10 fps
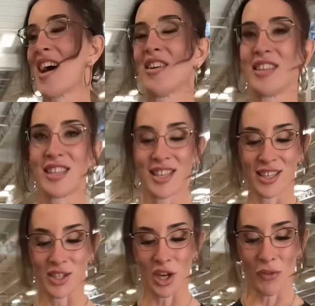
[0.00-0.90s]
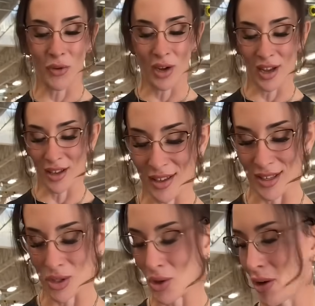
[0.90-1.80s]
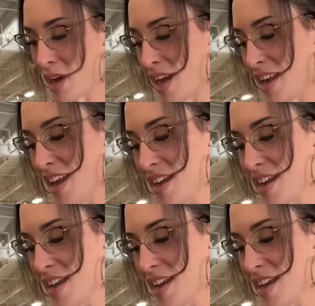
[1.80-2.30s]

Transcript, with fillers: The healthiest thing on the junk food aisle is Joyride